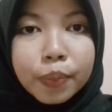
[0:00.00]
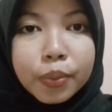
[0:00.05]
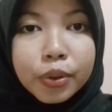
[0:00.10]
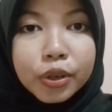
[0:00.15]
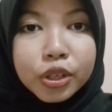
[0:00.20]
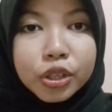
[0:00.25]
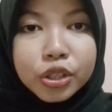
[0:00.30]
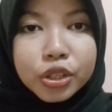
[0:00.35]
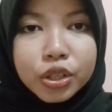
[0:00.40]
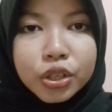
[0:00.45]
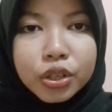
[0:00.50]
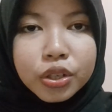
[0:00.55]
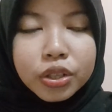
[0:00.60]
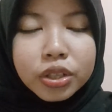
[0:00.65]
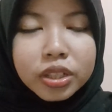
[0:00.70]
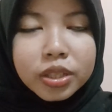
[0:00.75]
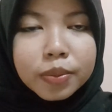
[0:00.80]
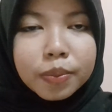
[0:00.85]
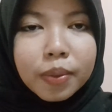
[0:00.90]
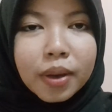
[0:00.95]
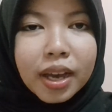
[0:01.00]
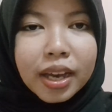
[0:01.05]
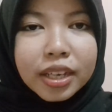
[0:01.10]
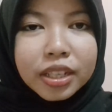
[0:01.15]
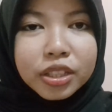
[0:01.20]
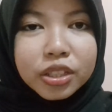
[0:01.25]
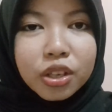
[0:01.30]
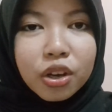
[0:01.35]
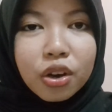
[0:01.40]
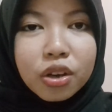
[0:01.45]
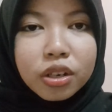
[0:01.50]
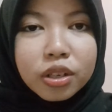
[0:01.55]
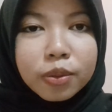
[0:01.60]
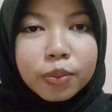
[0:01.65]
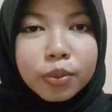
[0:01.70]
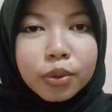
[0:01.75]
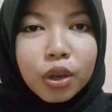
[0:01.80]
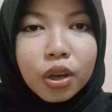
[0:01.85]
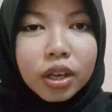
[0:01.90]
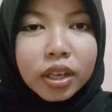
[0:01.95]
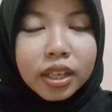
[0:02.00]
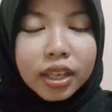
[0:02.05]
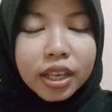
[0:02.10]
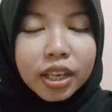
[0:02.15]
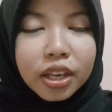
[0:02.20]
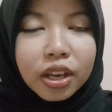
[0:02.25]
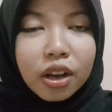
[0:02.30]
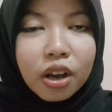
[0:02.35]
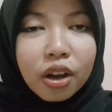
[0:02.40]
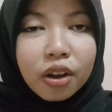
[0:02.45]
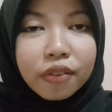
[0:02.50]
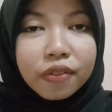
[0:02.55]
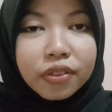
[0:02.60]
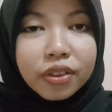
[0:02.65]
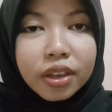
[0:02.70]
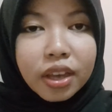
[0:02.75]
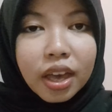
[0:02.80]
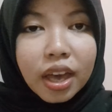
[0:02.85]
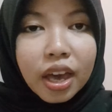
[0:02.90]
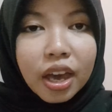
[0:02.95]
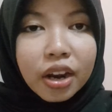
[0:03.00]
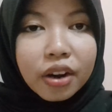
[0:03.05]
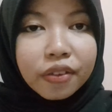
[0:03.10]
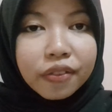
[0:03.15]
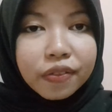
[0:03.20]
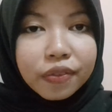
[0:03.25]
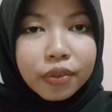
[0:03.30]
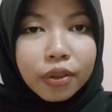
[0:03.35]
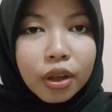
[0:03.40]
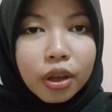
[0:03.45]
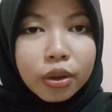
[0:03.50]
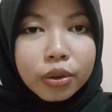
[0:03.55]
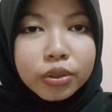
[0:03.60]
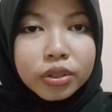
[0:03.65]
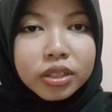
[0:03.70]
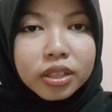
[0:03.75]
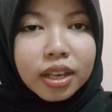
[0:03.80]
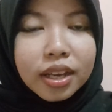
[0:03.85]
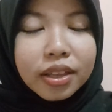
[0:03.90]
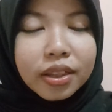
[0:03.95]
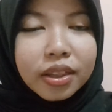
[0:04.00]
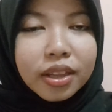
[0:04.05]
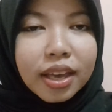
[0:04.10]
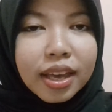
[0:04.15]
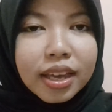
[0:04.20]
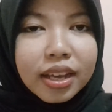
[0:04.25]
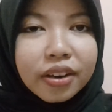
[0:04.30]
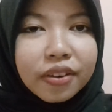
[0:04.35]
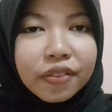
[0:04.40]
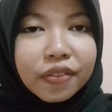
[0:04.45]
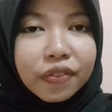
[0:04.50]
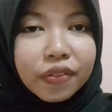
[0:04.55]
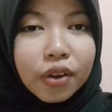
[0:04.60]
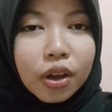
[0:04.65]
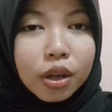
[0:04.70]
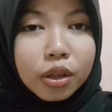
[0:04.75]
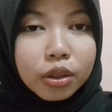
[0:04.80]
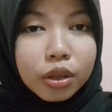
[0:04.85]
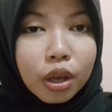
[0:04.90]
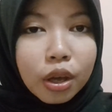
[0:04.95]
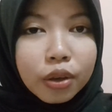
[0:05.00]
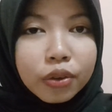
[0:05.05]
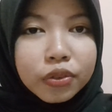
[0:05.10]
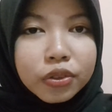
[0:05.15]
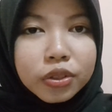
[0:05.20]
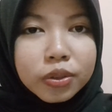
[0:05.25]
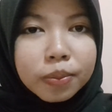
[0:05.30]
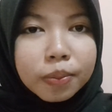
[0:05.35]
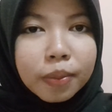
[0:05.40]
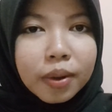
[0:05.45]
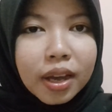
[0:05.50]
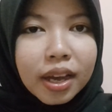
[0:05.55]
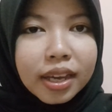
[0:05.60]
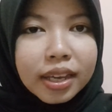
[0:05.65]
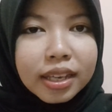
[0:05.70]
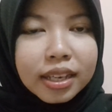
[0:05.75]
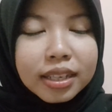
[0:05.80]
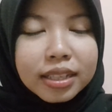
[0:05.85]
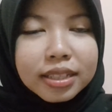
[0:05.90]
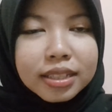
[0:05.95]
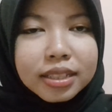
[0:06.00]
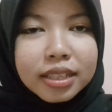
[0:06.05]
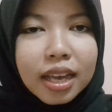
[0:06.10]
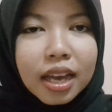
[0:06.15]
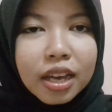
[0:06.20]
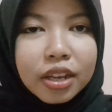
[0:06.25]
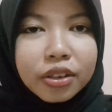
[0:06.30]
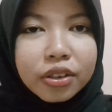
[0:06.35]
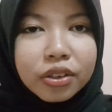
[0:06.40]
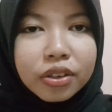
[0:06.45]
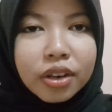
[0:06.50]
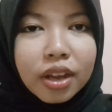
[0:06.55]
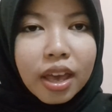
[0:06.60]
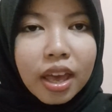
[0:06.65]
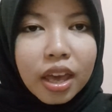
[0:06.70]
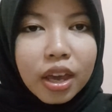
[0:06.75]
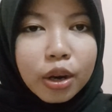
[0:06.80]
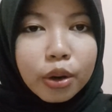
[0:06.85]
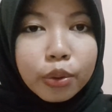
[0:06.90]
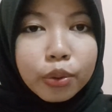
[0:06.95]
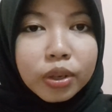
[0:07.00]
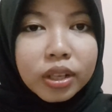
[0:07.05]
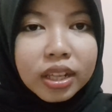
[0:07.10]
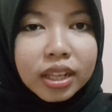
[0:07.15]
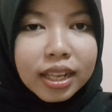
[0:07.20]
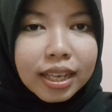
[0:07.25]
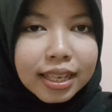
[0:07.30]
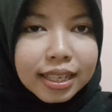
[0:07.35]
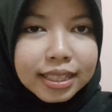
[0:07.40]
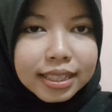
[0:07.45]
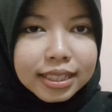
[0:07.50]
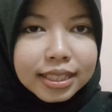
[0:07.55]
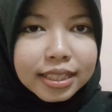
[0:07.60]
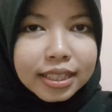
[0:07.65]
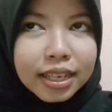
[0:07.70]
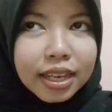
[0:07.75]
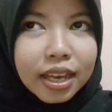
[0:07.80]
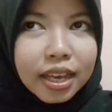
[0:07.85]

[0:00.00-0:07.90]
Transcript: produced by total blocking of the airflows, then follows by a sudden air released.